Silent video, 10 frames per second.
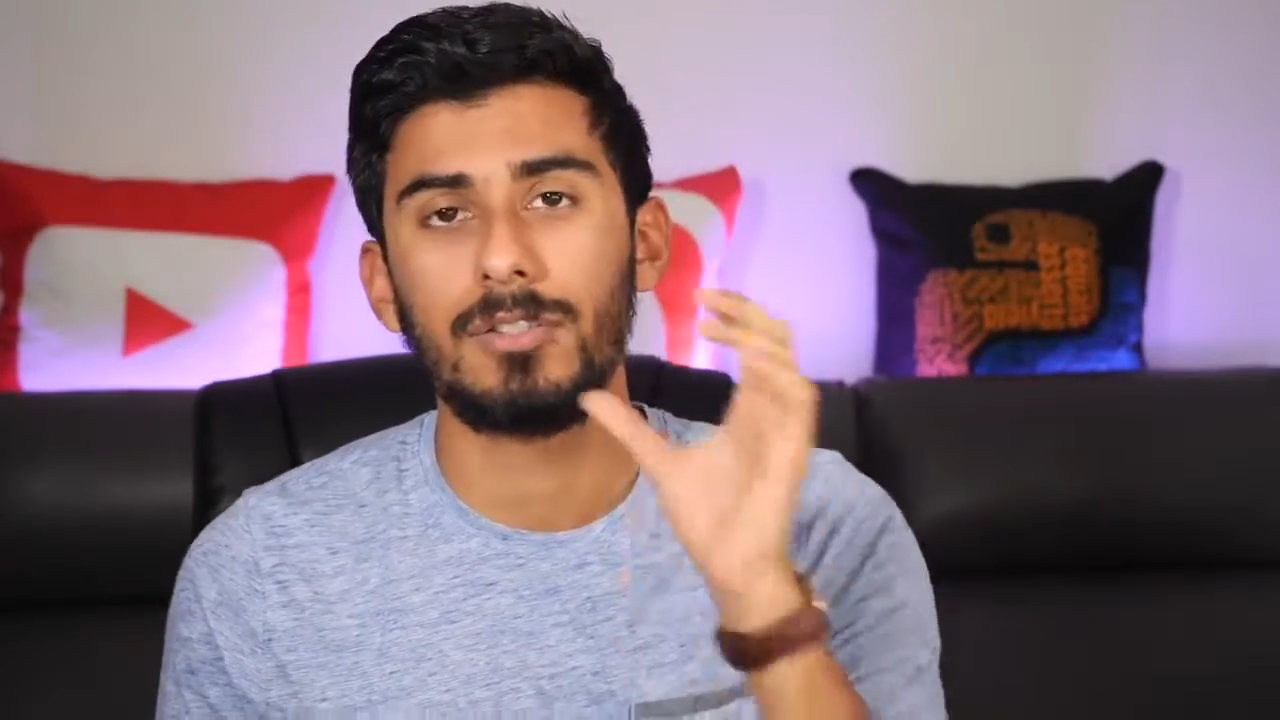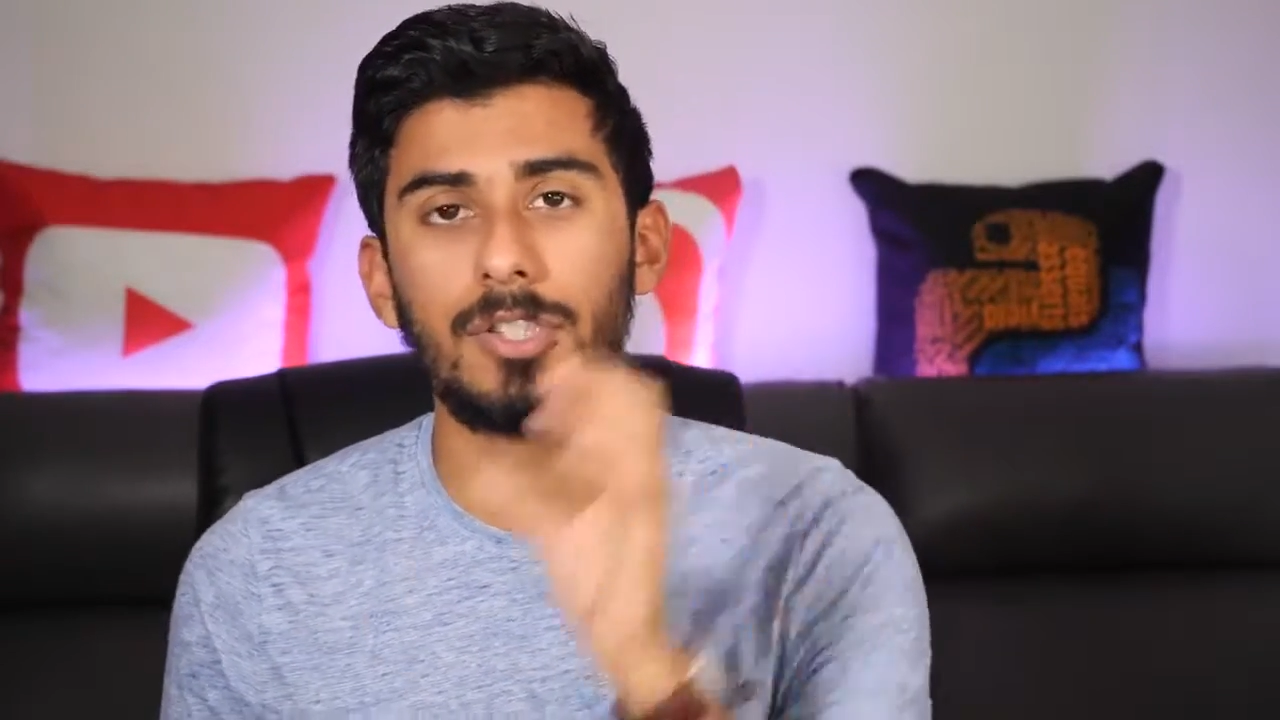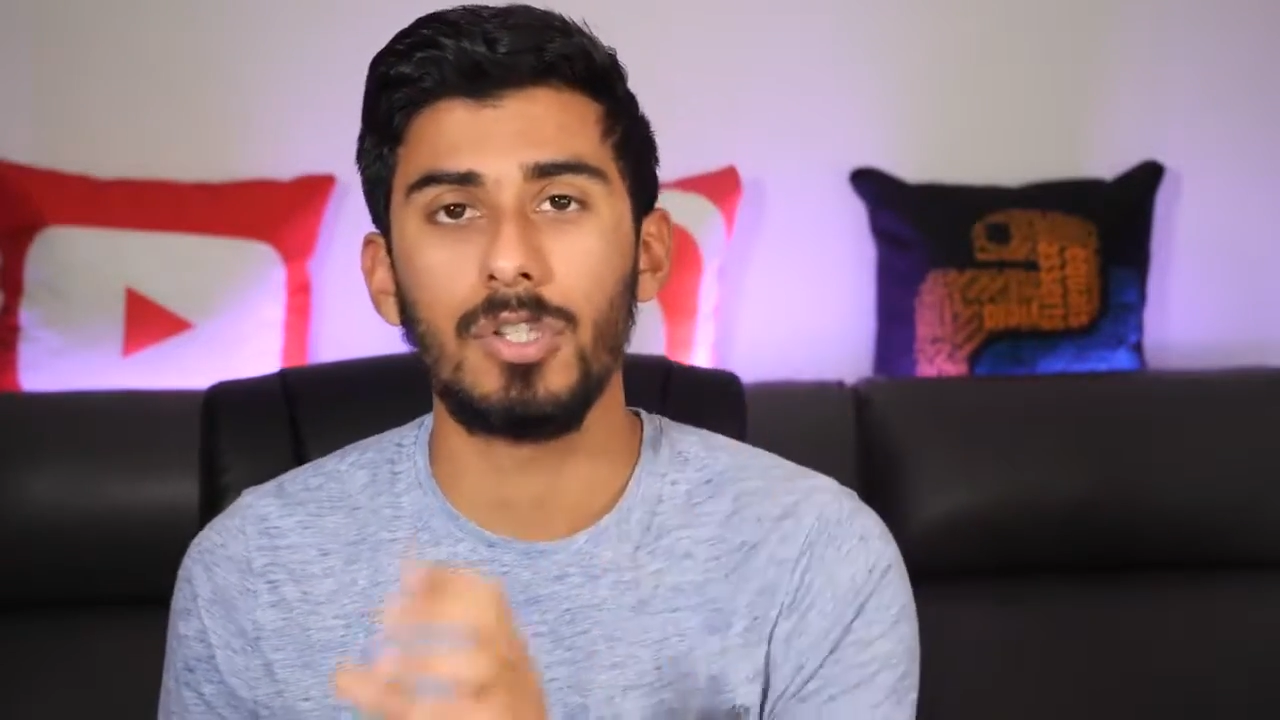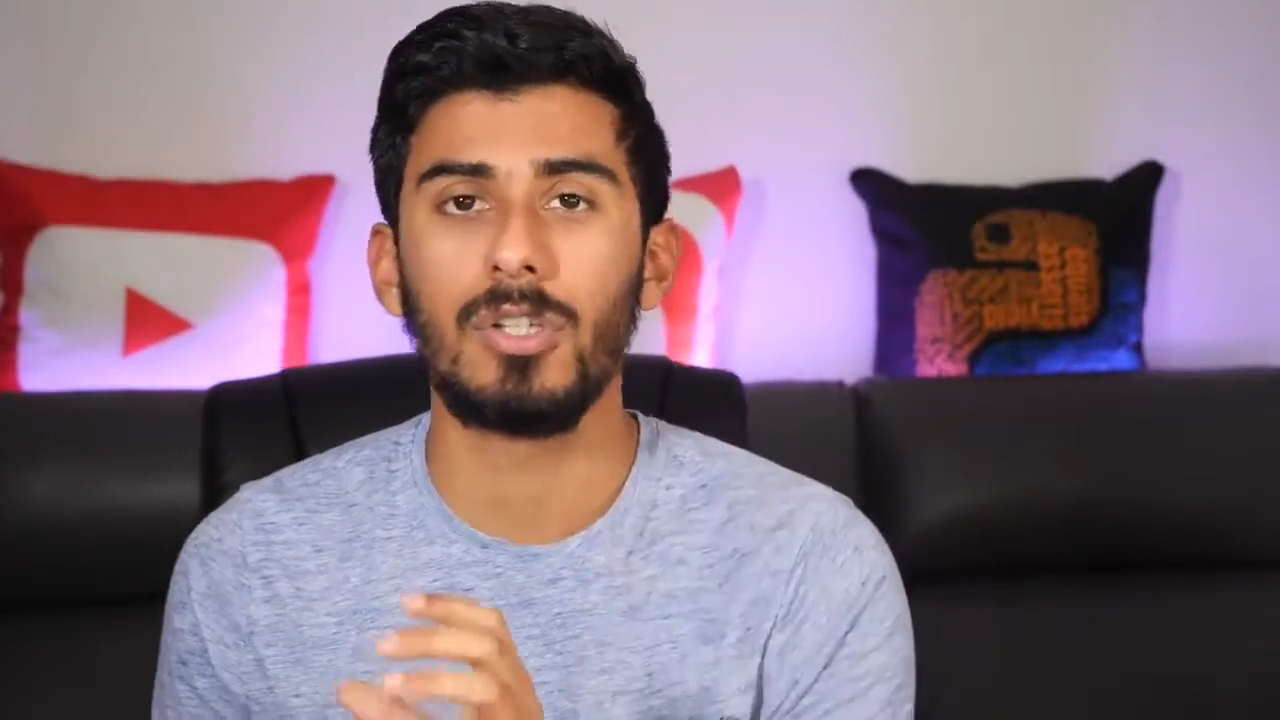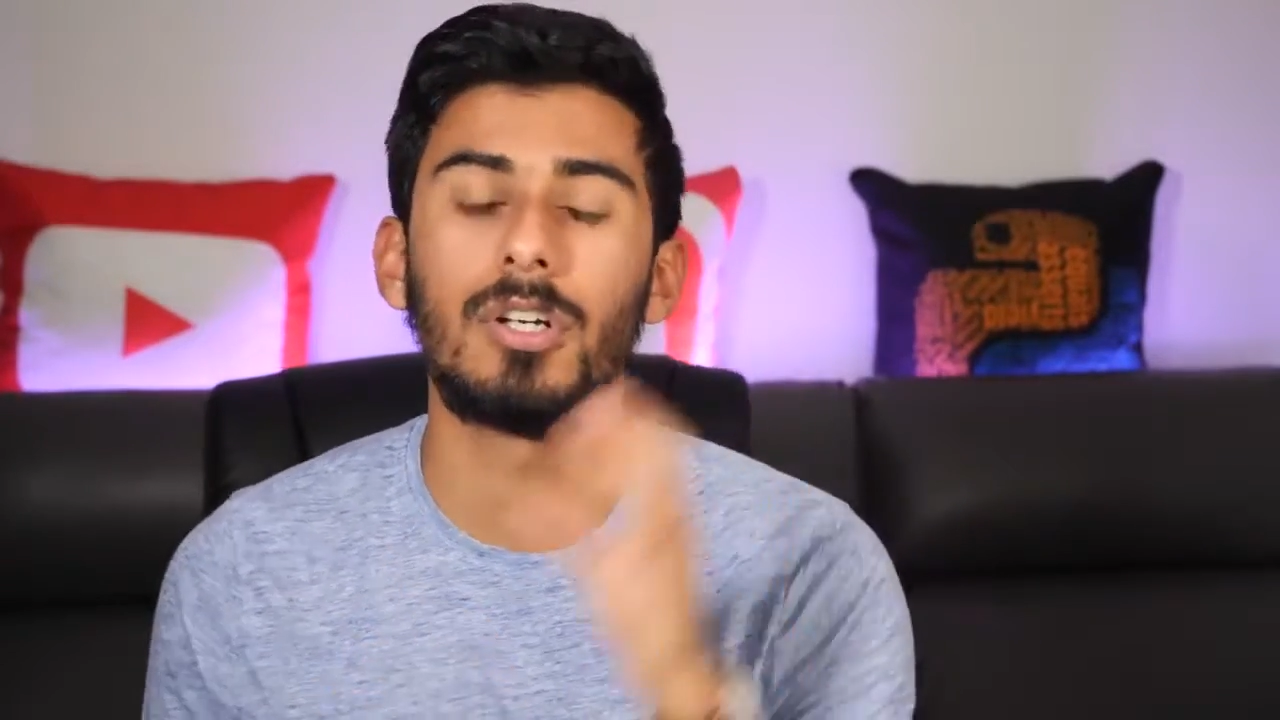
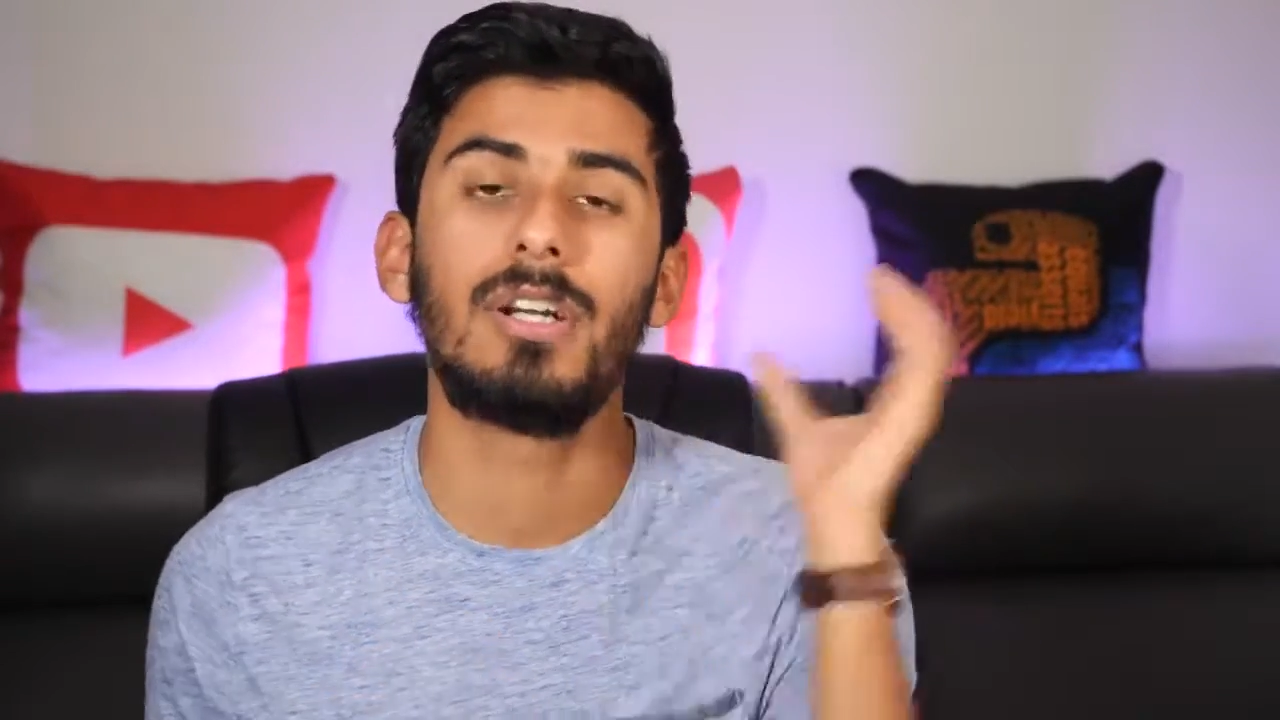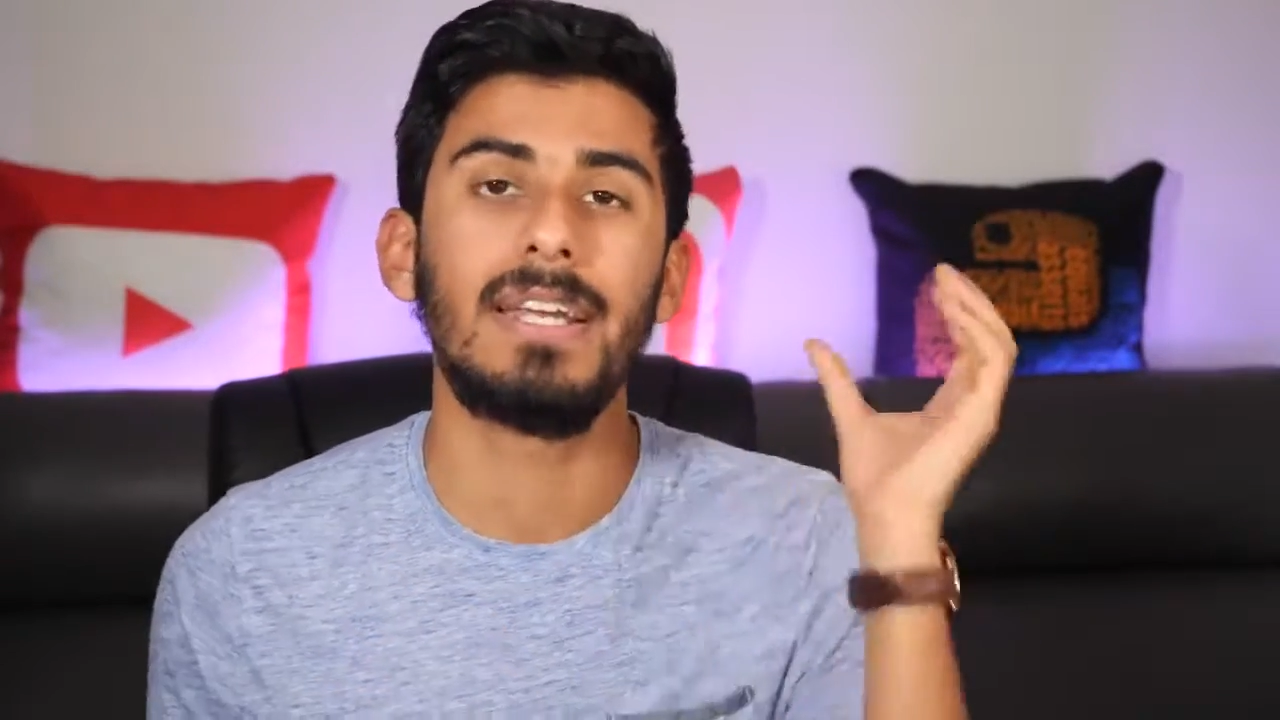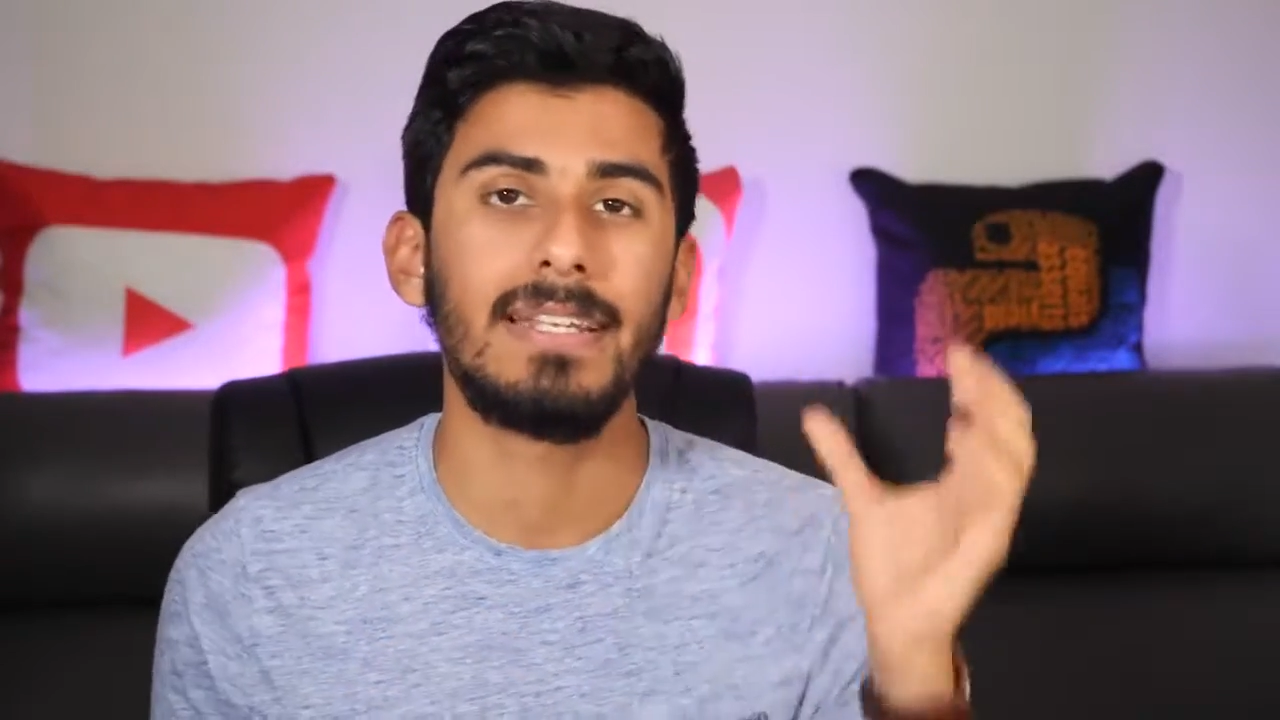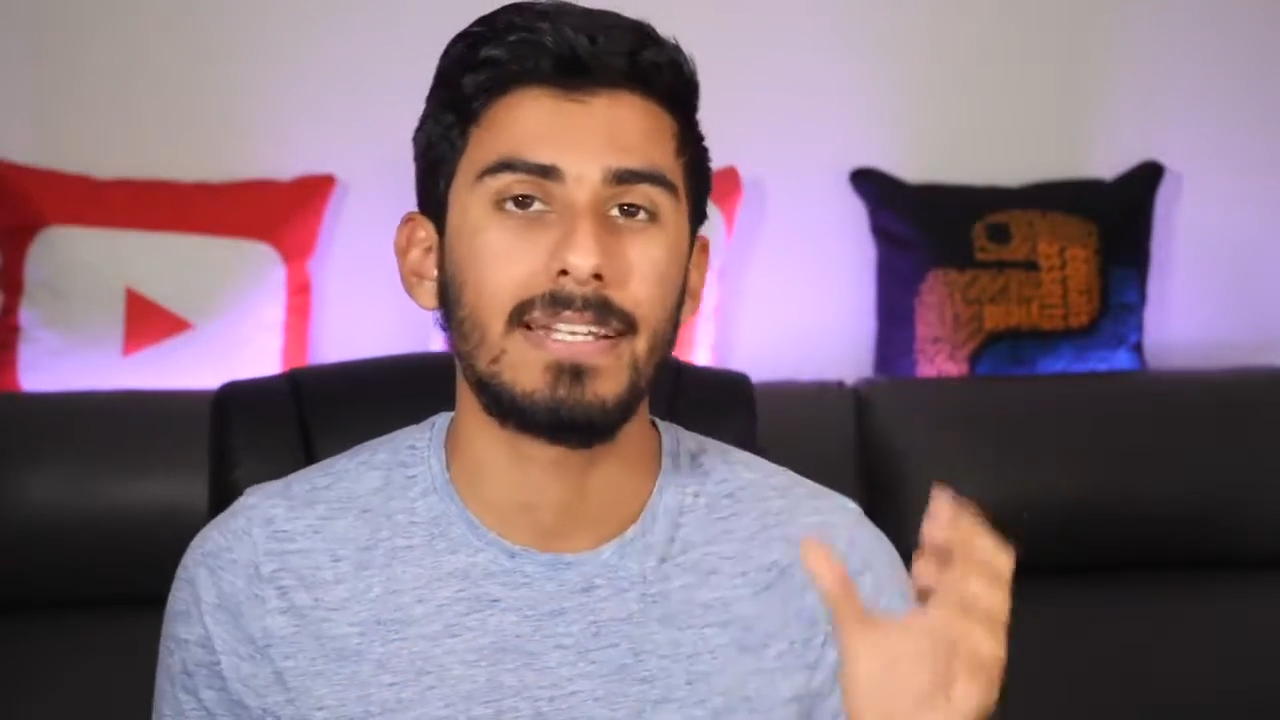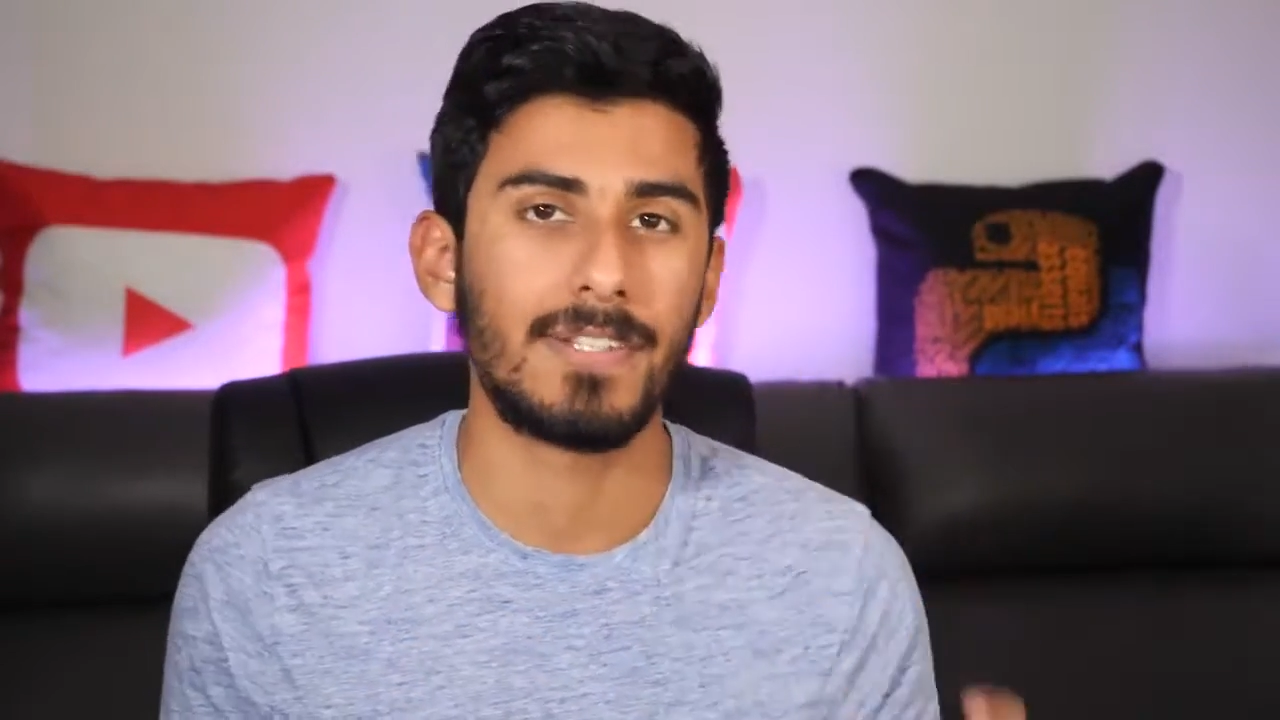to learn
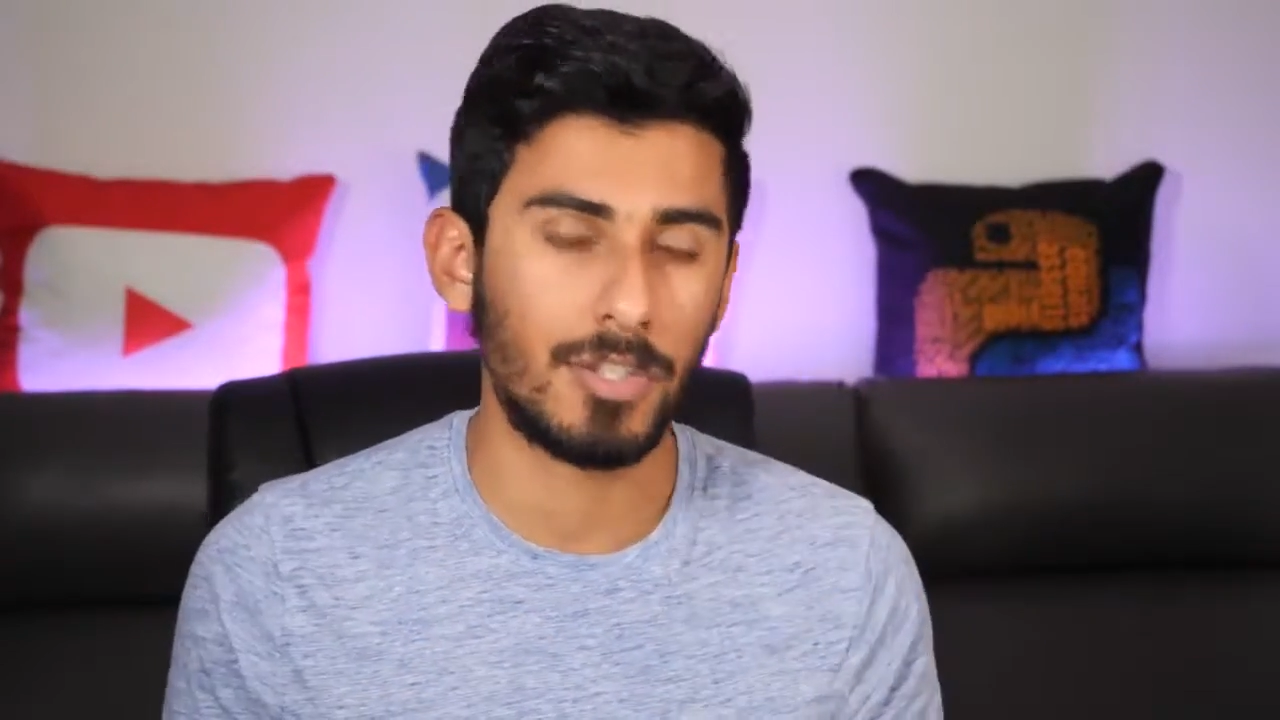and get